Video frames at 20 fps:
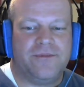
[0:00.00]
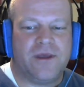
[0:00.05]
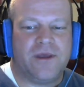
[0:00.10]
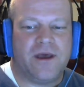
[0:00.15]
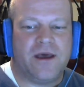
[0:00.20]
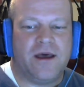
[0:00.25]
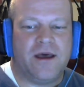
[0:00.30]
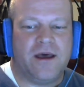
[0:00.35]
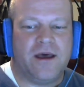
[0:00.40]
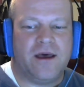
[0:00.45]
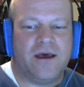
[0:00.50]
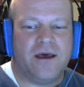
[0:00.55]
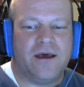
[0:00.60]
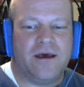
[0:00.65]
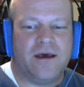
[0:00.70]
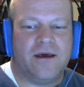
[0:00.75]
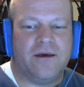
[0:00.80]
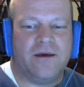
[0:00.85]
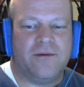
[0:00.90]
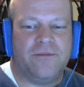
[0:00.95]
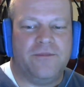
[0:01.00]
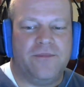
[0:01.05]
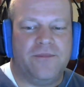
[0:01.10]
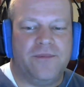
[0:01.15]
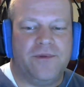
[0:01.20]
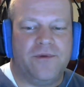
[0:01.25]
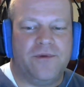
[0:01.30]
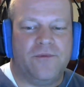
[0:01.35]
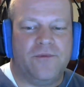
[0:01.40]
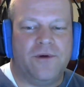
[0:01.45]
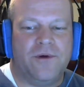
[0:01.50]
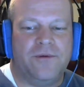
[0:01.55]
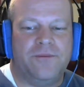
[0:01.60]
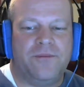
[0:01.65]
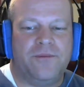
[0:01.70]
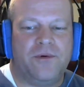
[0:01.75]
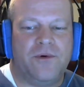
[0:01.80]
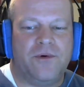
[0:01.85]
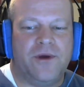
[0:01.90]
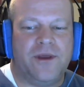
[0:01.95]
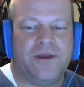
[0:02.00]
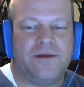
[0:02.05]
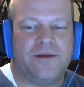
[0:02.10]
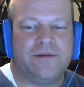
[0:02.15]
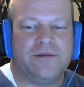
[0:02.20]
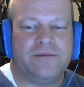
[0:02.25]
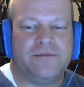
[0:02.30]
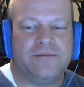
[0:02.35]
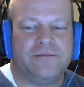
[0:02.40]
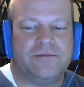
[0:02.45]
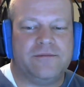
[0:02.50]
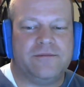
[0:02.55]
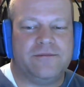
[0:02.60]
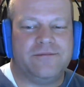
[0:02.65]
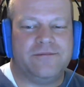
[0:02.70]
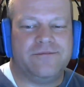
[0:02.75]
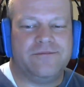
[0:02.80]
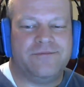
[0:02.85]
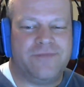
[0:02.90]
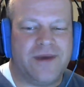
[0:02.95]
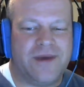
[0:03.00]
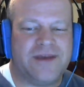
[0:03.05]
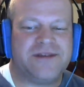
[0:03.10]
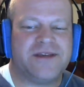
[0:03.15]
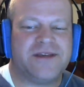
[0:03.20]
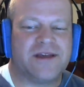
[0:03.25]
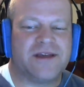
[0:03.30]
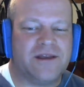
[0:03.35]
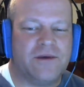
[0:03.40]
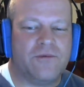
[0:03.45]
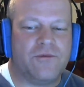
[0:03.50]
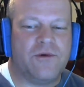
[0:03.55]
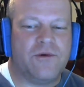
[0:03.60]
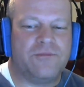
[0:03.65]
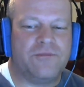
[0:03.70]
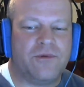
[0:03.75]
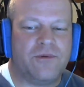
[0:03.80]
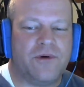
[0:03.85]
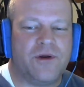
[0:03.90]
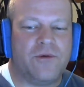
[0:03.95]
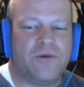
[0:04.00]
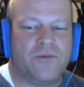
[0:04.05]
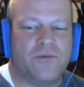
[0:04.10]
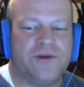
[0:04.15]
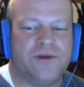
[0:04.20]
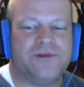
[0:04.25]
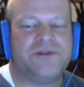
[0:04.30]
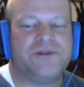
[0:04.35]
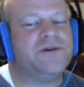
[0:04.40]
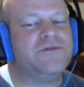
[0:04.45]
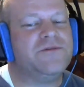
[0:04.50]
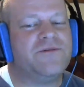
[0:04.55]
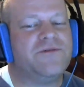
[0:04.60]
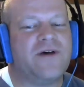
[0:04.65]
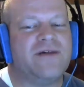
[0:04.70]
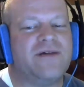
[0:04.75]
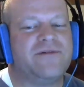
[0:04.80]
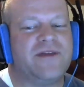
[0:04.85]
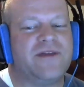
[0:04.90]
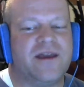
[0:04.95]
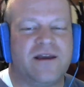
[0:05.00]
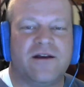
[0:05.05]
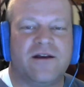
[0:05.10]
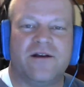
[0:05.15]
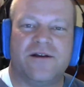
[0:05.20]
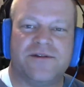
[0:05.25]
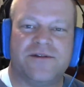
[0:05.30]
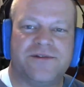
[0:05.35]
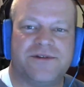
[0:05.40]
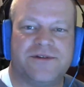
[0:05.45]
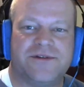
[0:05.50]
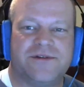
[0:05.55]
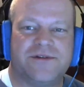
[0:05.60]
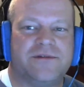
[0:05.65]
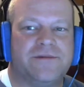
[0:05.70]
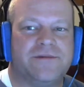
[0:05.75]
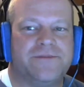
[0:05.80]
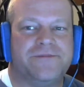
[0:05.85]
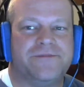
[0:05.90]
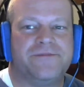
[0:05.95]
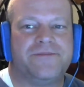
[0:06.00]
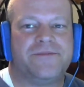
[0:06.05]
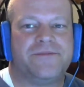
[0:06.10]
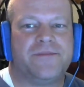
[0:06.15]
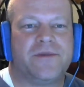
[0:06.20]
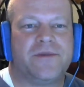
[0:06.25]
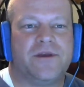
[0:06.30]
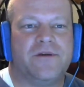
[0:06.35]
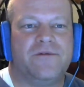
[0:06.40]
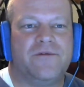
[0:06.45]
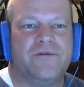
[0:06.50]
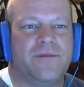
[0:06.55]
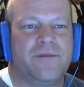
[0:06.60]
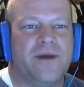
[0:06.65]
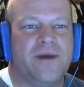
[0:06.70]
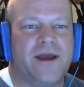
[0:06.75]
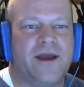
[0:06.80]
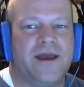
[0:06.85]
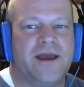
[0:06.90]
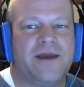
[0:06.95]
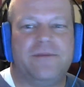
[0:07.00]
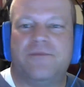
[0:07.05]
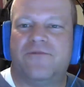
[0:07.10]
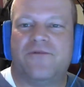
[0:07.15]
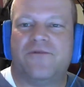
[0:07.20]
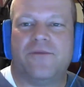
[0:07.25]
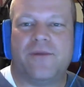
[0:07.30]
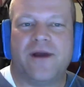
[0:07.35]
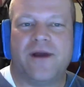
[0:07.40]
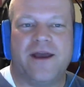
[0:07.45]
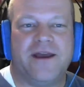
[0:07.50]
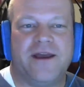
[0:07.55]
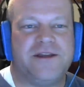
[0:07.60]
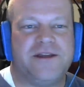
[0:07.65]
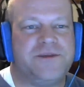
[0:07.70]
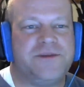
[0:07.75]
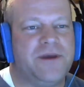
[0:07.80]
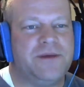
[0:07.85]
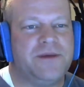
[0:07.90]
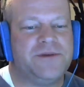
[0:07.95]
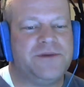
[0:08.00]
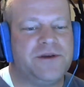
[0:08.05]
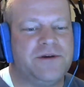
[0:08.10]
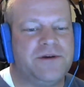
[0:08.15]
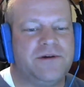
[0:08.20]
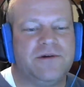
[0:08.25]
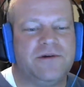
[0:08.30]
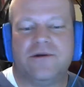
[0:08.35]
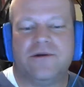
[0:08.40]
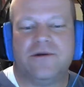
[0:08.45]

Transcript: uh, one point, basically one point one two five gigahertz for my for my H B M two.